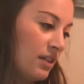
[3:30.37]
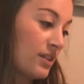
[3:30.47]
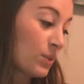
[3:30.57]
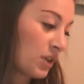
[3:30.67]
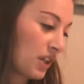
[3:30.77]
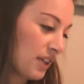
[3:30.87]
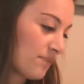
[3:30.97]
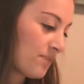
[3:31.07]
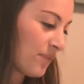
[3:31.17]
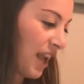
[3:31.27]

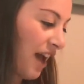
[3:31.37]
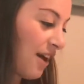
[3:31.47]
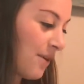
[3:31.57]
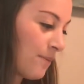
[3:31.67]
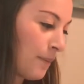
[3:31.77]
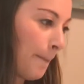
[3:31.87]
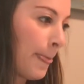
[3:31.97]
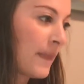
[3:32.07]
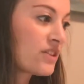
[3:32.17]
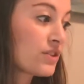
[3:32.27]
Sorting.
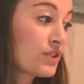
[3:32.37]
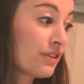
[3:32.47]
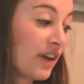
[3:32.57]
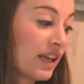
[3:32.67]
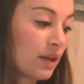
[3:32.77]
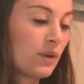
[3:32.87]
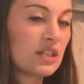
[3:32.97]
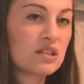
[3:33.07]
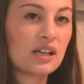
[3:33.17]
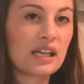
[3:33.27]
So those are fun. I want to
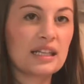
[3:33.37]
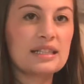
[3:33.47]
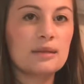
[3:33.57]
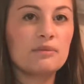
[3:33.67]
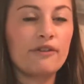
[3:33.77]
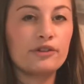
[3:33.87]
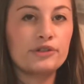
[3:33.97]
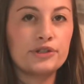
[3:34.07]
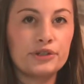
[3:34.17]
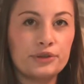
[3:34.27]
start getting some level
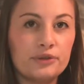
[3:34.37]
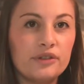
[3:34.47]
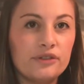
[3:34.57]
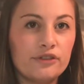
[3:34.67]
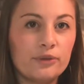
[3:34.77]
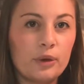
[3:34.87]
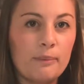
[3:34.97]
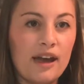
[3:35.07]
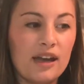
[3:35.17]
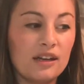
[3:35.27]
2 for
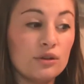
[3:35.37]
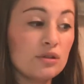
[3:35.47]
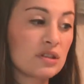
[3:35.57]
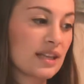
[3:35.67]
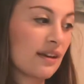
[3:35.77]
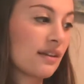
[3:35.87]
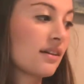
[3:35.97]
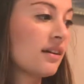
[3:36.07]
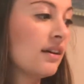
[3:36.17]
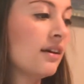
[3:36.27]
my older son,
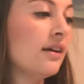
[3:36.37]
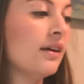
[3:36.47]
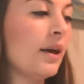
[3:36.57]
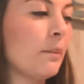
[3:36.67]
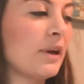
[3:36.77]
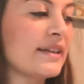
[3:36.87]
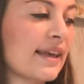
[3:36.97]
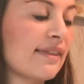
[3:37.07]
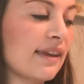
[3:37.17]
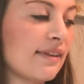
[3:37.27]
because
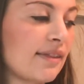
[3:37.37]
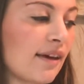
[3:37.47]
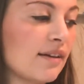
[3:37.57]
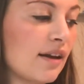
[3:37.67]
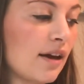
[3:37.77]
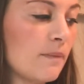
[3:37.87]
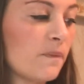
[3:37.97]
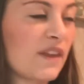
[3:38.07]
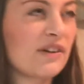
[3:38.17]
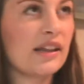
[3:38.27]
I think that
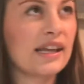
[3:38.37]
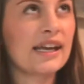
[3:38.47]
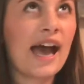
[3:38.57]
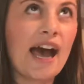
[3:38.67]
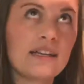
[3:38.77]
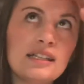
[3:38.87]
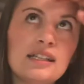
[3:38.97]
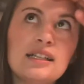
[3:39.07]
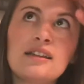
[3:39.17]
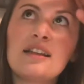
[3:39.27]
they've got like
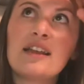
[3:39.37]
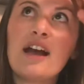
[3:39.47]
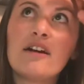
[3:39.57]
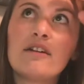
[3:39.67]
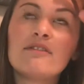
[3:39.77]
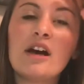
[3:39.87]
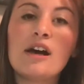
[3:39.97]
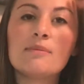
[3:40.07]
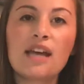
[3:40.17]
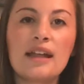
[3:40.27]
adding, and then they have
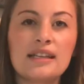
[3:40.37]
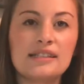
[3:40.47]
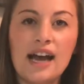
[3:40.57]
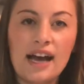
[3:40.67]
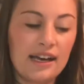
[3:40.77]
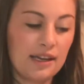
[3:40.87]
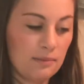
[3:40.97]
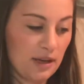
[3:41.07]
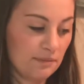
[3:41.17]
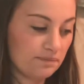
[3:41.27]
telling time,
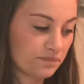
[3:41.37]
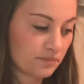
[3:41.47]
and